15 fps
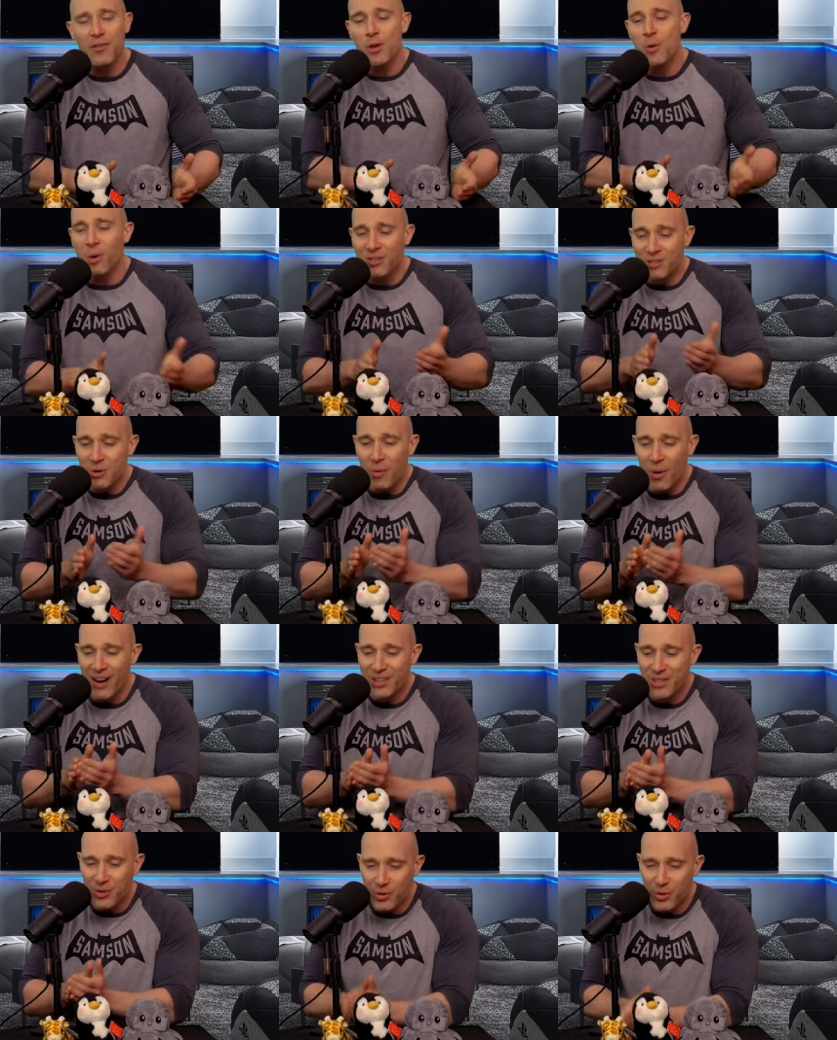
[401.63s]
If you want to
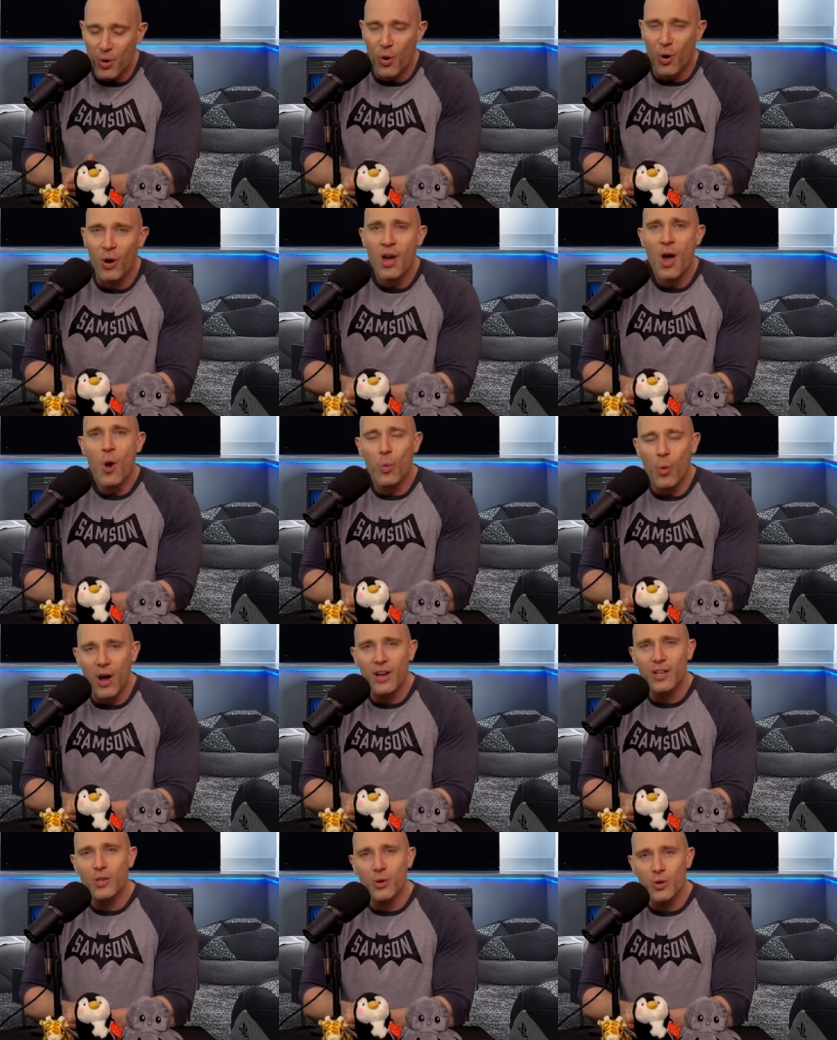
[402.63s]
work your core,
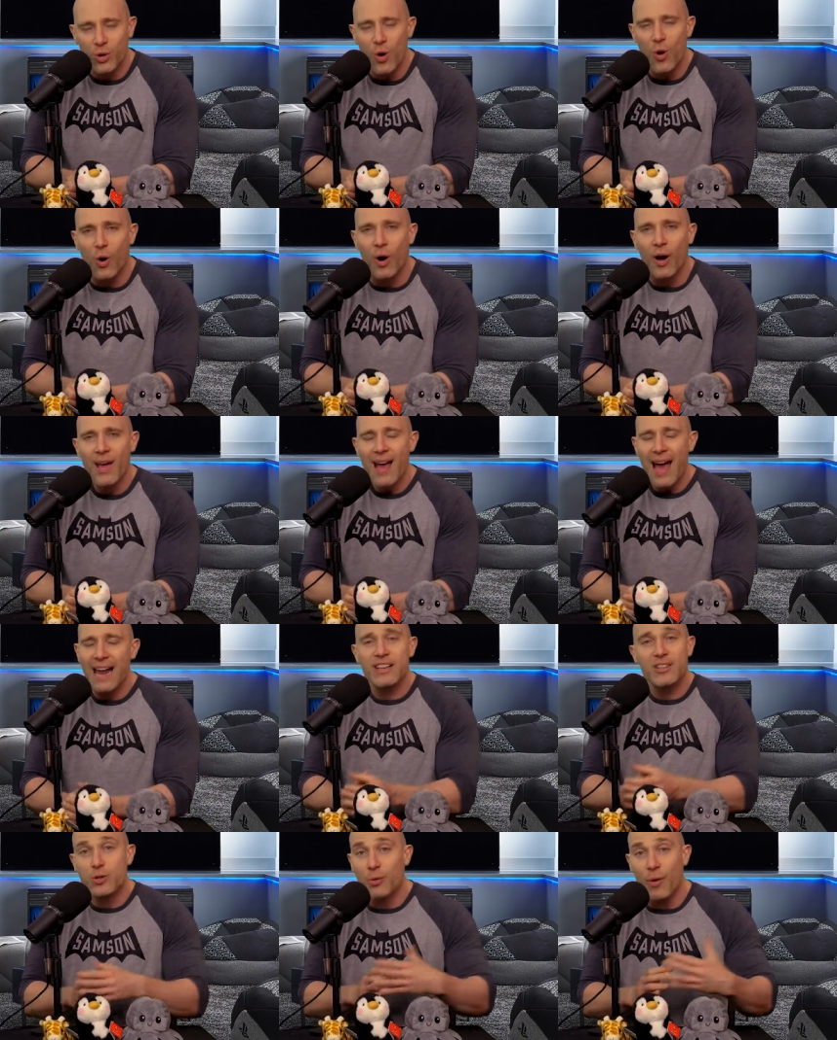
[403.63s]
work your core. And
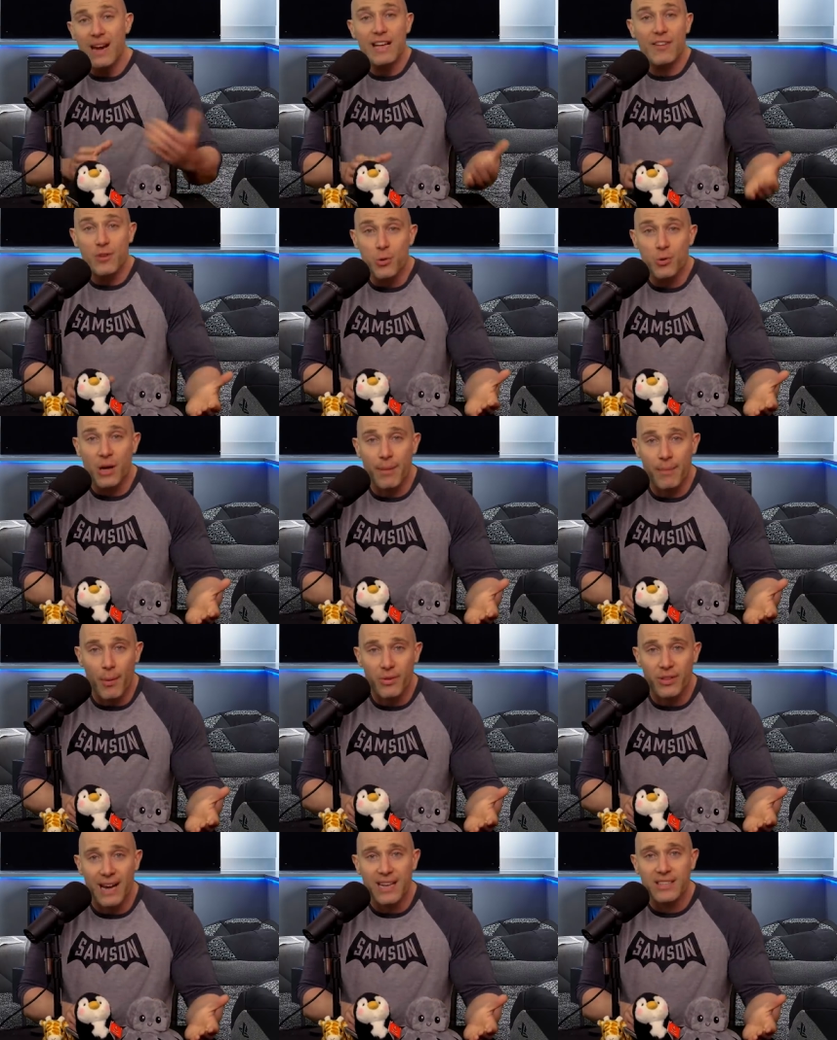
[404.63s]
it's great if you can come up
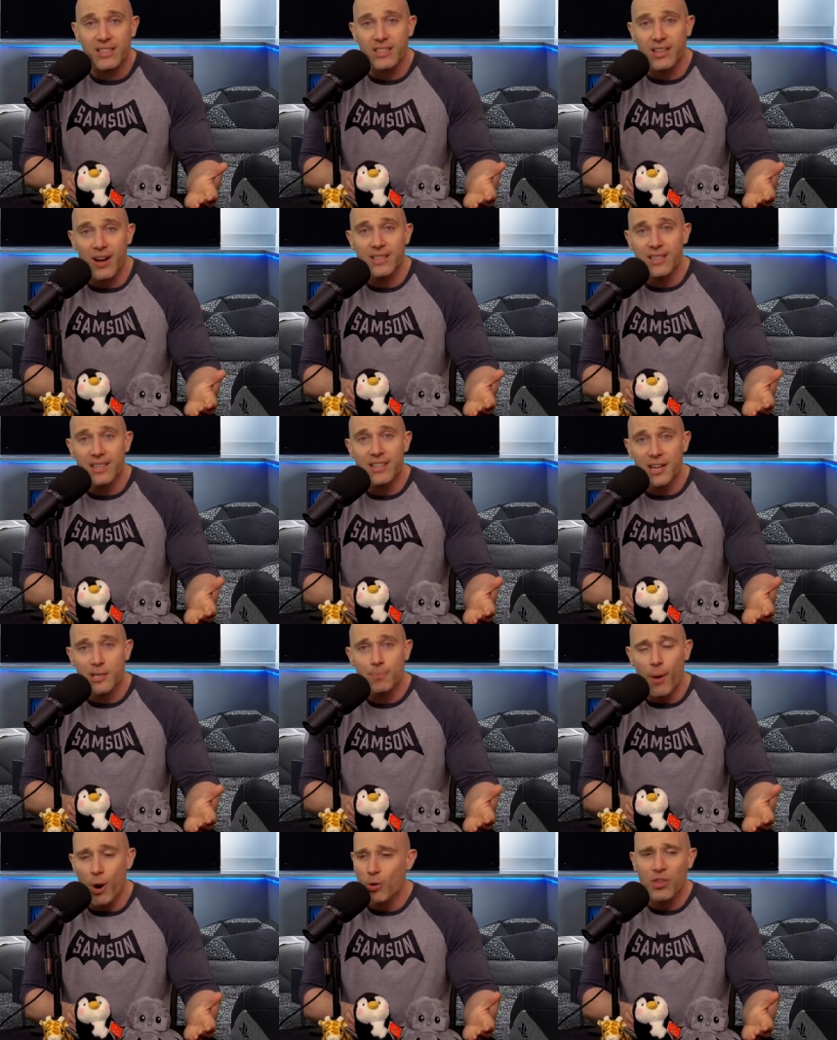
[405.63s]
with an exercise that does
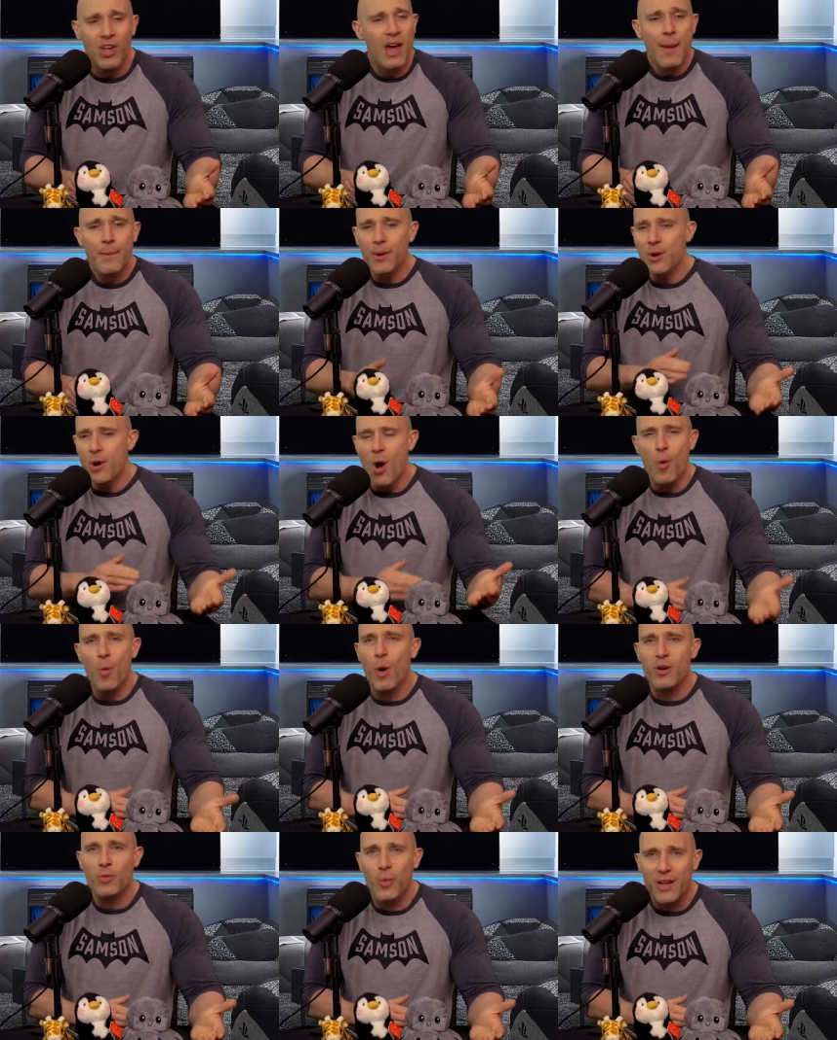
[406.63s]
both, but not
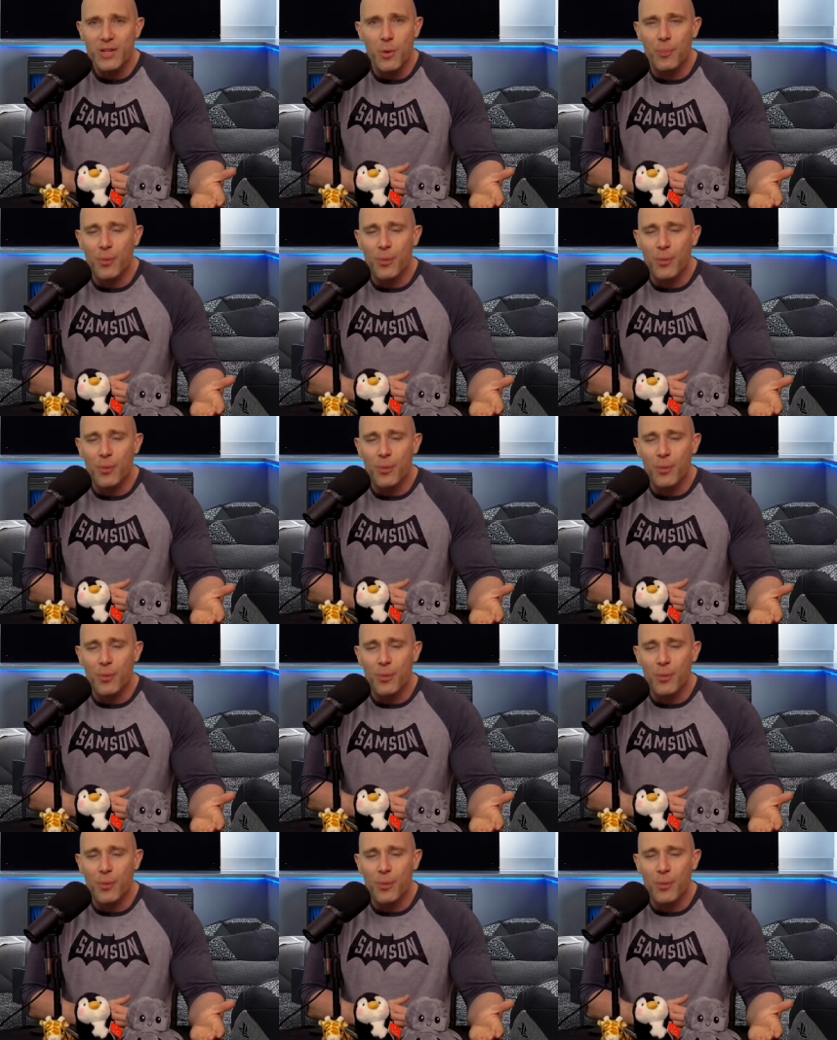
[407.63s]
one where you're